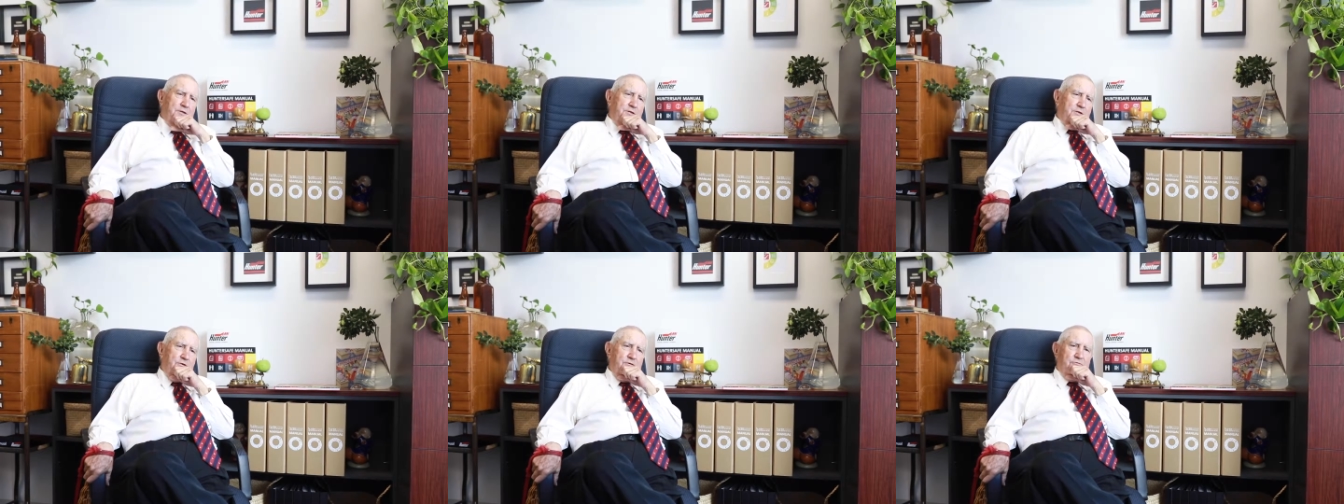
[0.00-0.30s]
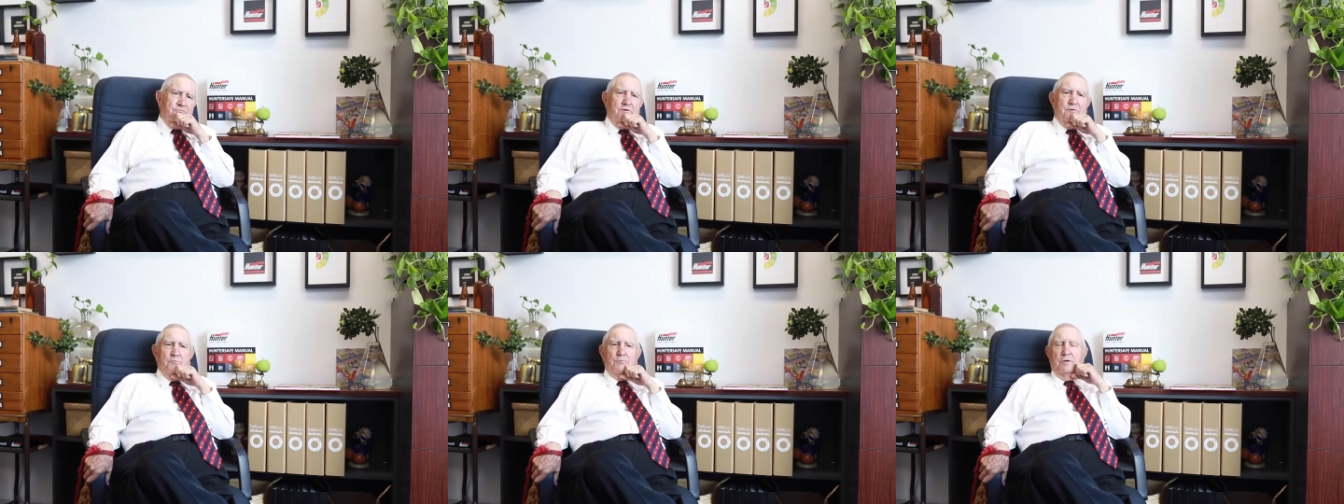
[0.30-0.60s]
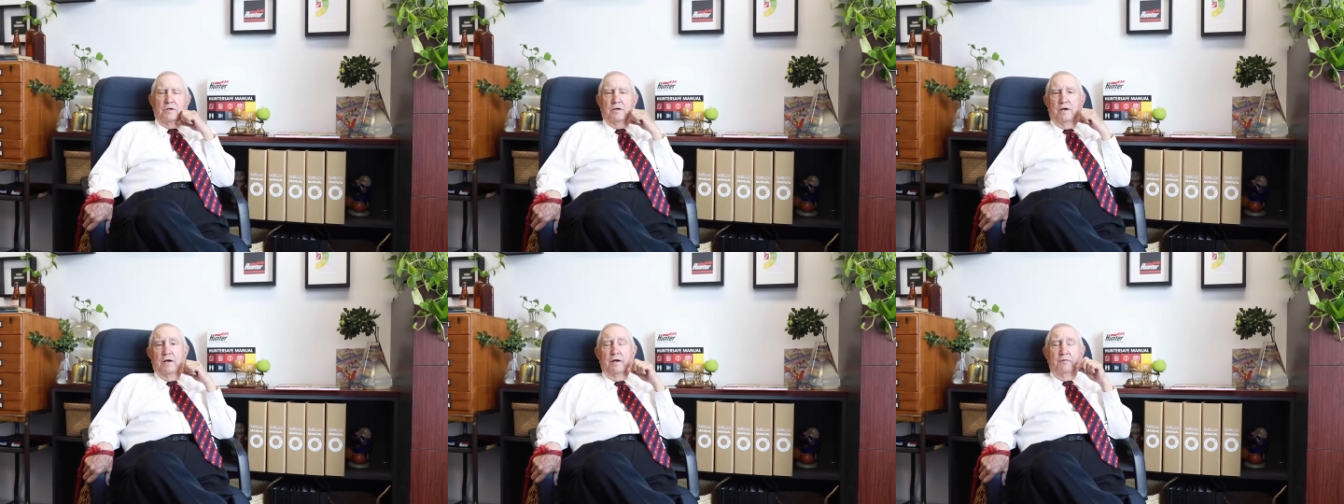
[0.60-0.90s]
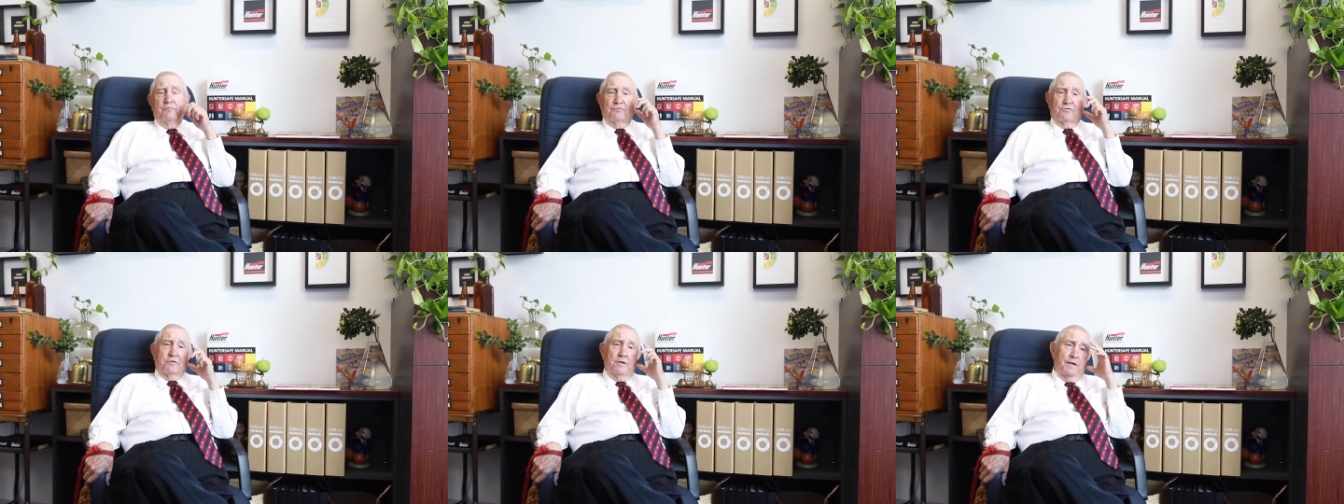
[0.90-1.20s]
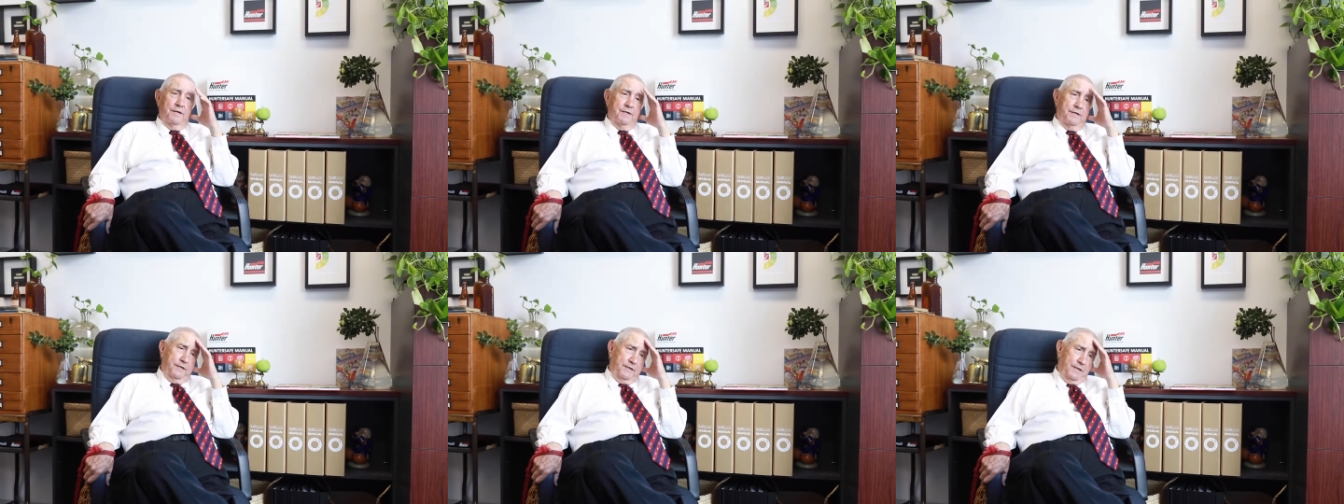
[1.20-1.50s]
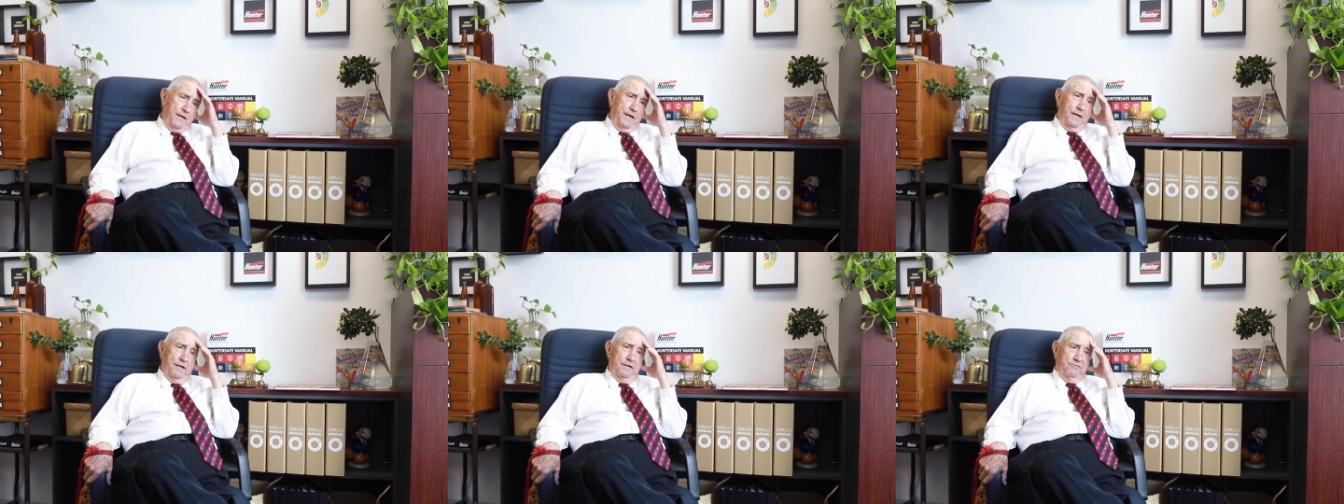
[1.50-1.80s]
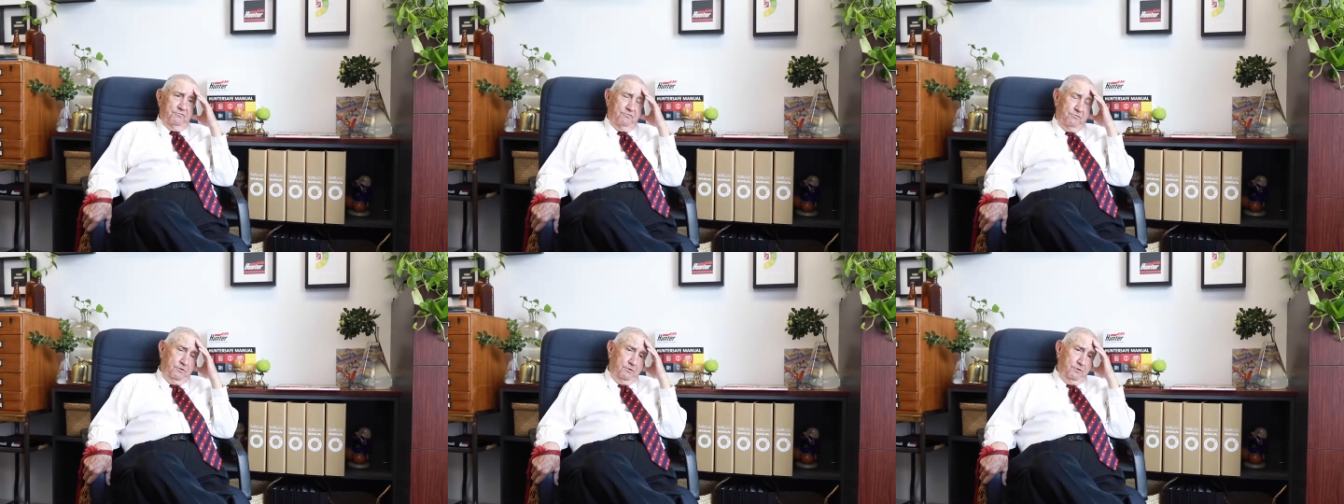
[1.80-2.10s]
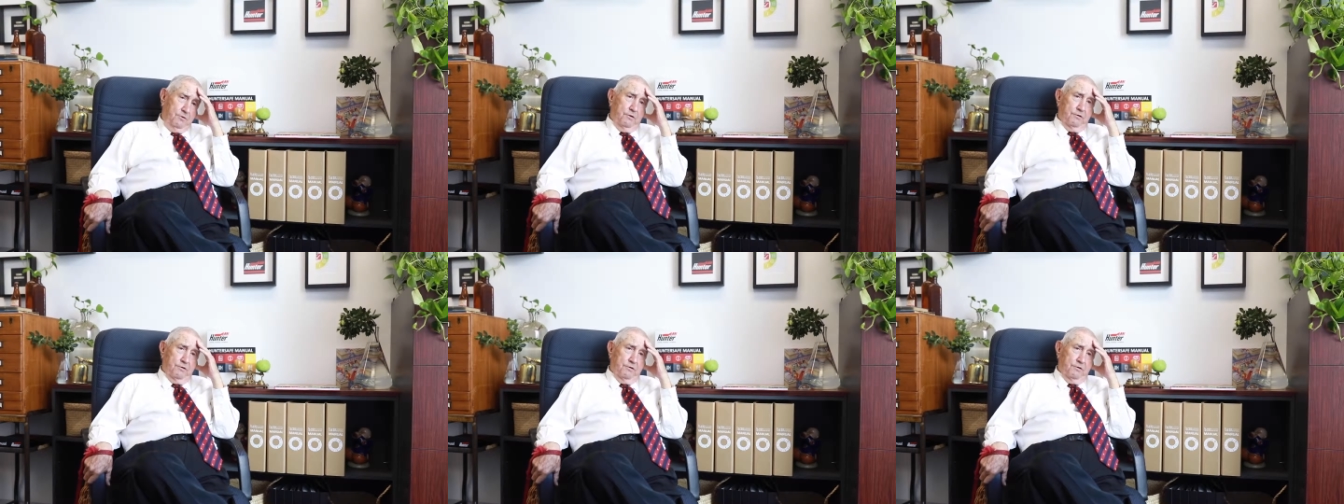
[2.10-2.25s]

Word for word: So I said, well, I have studied hard, sir.